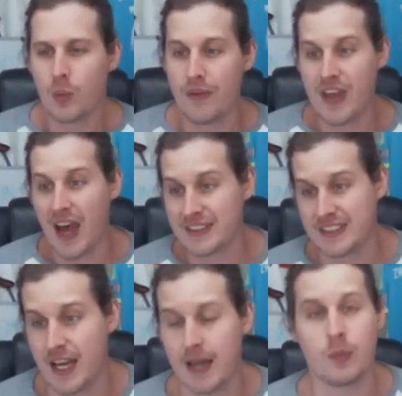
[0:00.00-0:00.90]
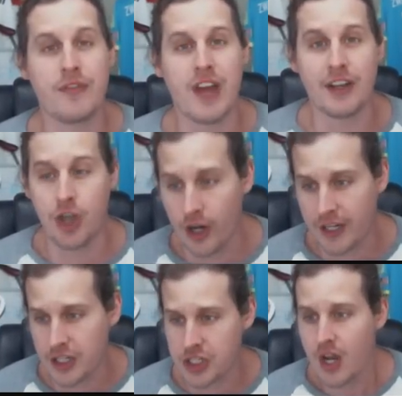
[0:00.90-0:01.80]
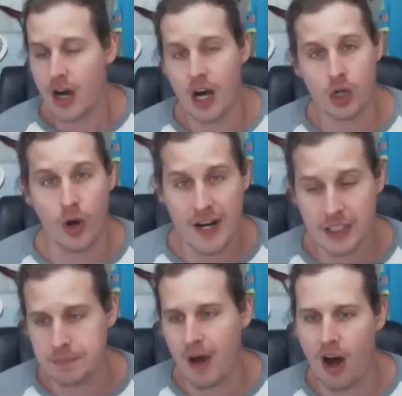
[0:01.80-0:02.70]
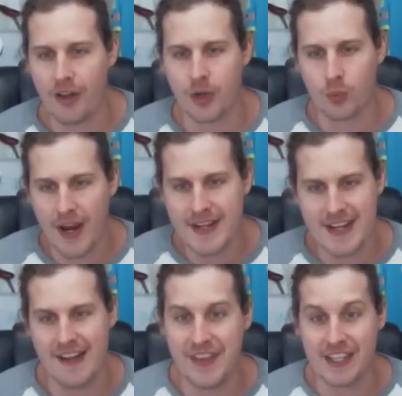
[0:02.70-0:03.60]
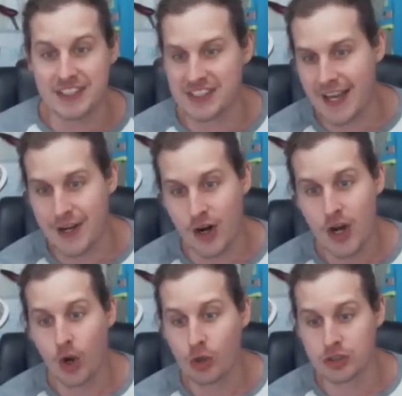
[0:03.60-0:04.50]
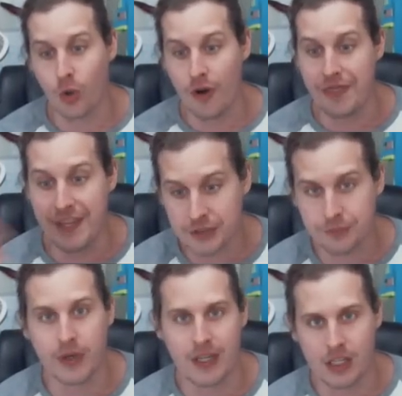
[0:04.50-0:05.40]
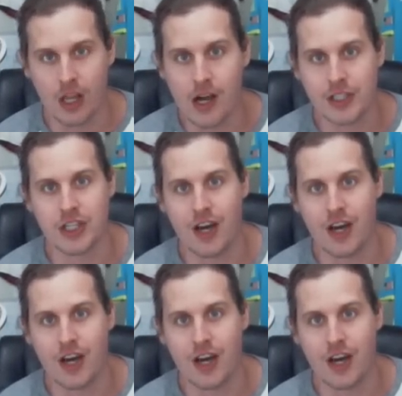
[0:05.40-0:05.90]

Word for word: We've got uh, we've got Turkish uh, Quaresma on the right, and then Sneijder, who scored this freaking long